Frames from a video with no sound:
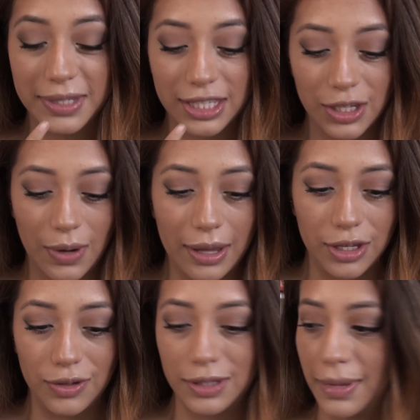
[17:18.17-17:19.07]
so I
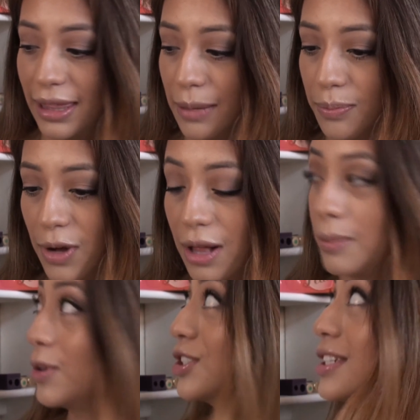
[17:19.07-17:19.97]
used my lip balm,
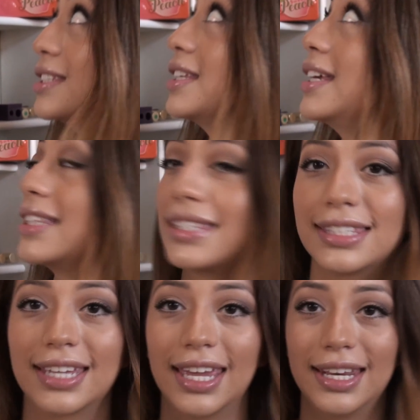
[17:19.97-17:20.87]
which is its
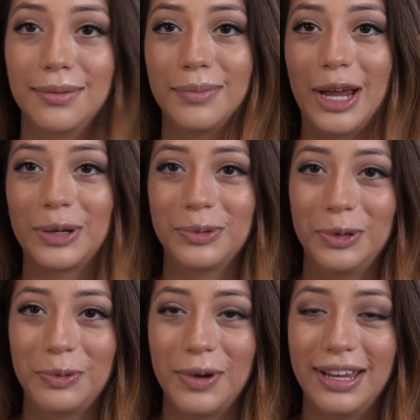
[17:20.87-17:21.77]
Skin
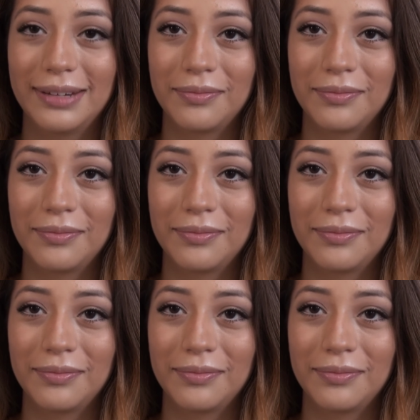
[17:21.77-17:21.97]
Macaroon one.